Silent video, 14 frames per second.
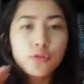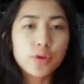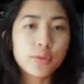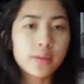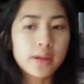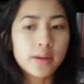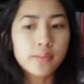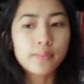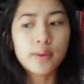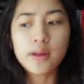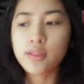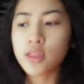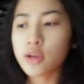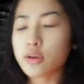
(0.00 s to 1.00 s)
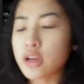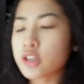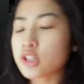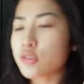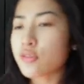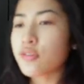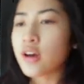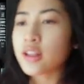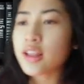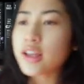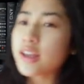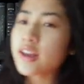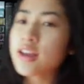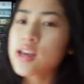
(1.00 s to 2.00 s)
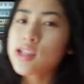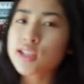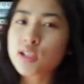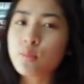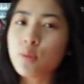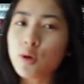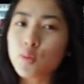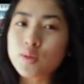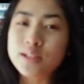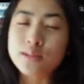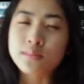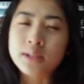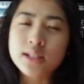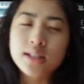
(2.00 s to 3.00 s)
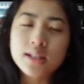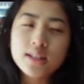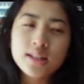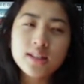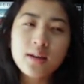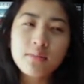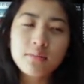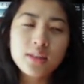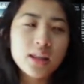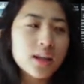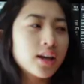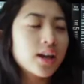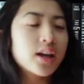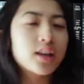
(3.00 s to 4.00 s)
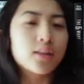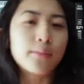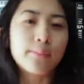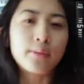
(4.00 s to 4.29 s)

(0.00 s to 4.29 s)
for me, but I just felt like this book was missing something in the